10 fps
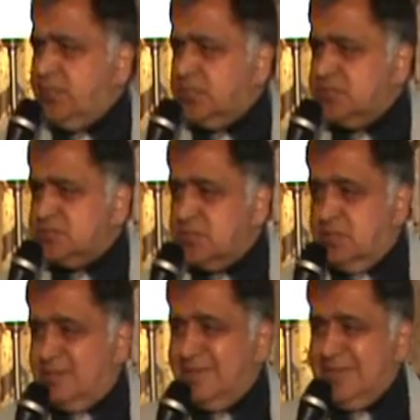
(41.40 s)
on
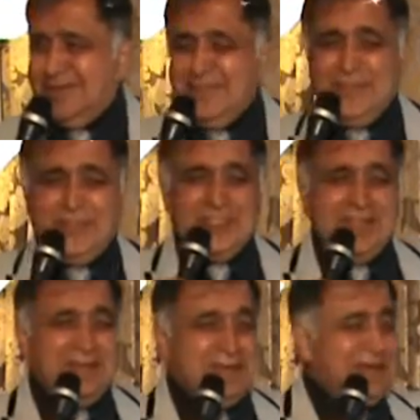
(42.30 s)

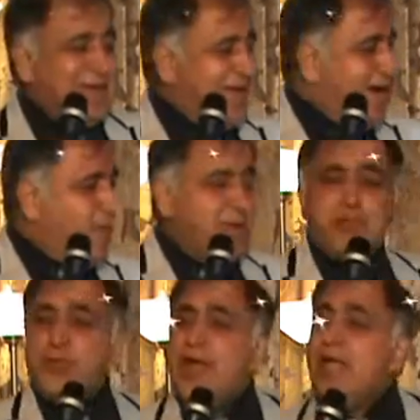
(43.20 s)
us. Yeah, we
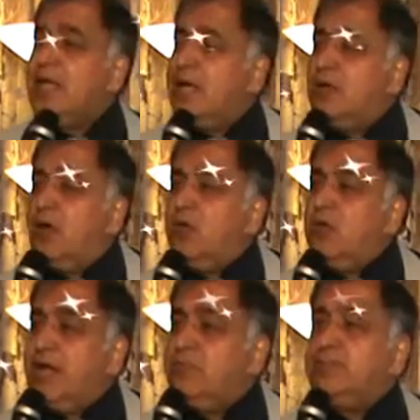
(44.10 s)
pray and
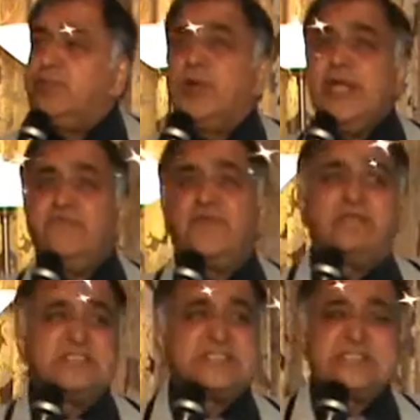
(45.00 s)
go and we pray for
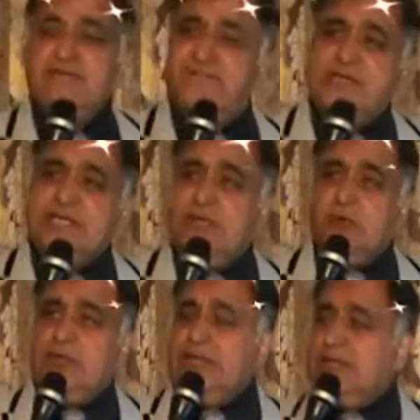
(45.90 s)
our safety
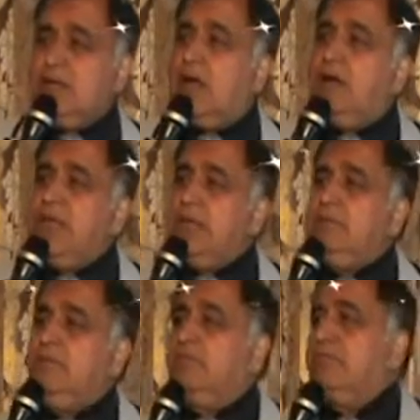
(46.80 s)
going and
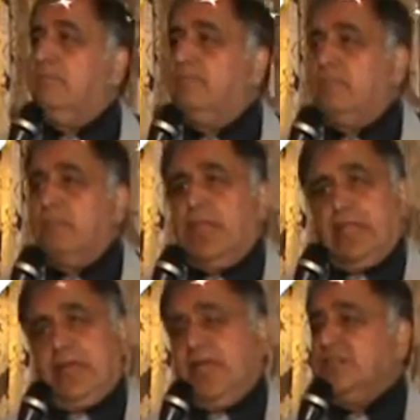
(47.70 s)
coming.
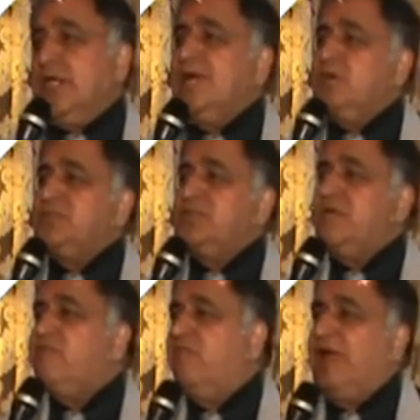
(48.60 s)
And at the end of the
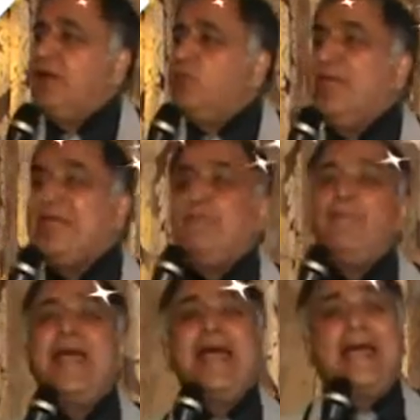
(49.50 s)
day, when we come
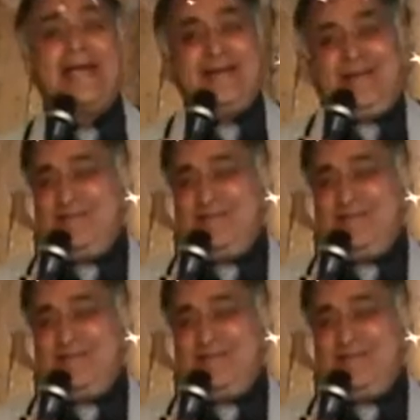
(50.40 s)
back,